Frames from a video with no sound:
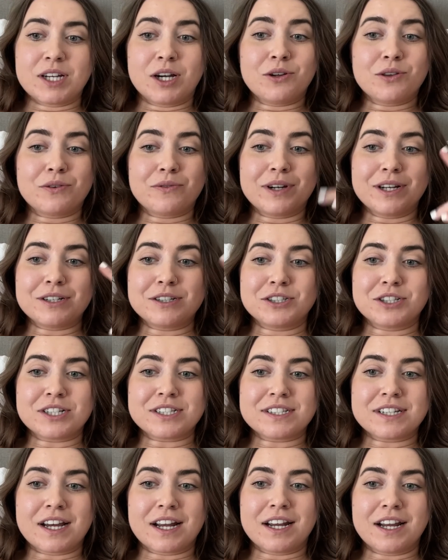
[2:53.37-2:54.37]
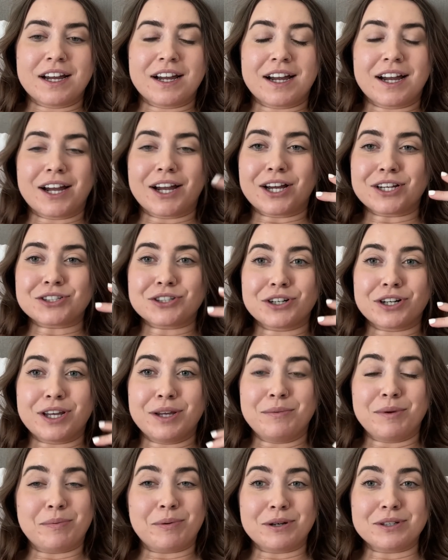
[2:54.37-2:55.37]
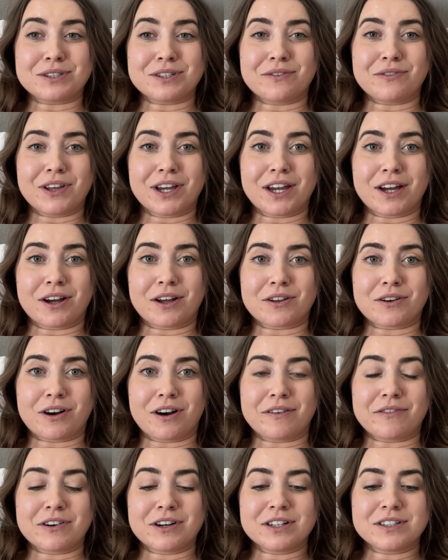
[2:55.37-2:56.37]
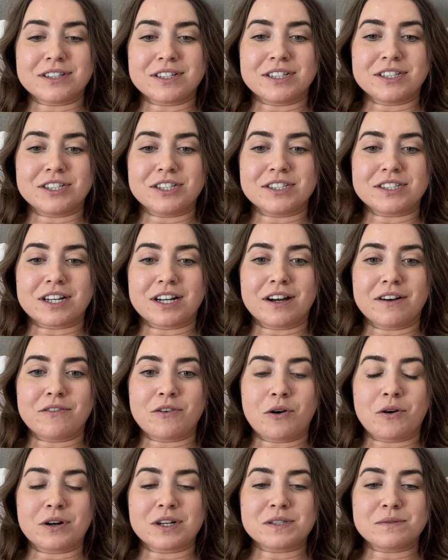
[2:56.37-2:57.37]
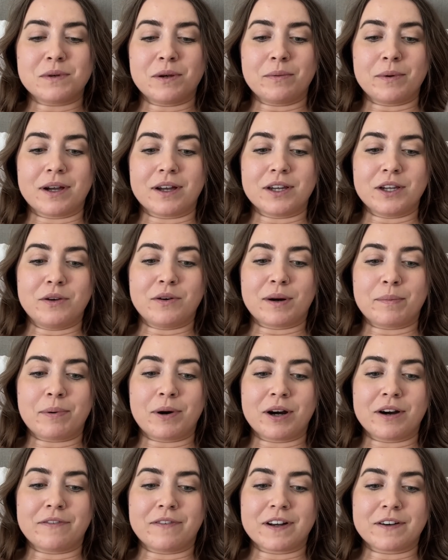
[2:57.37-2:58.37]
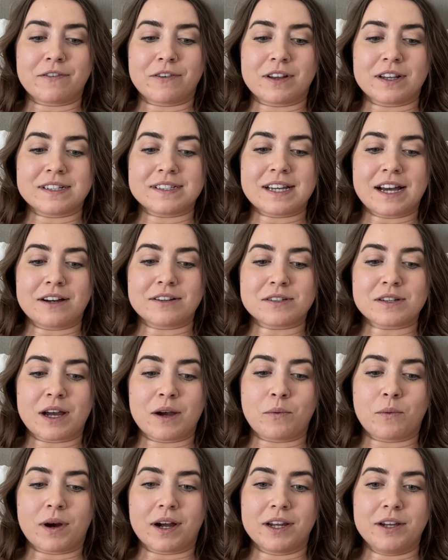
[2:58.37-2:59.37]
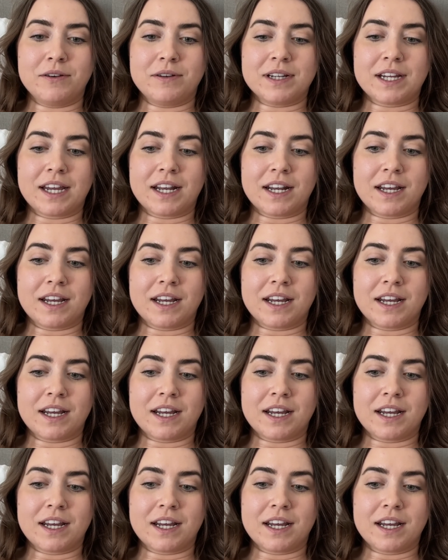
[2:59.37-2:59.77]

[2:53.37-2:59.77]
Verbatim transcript: oh, the realtor just said, I asked her to keep me posted if they get other offers. And she said, of course we will. You are perfect for this house. I want you to get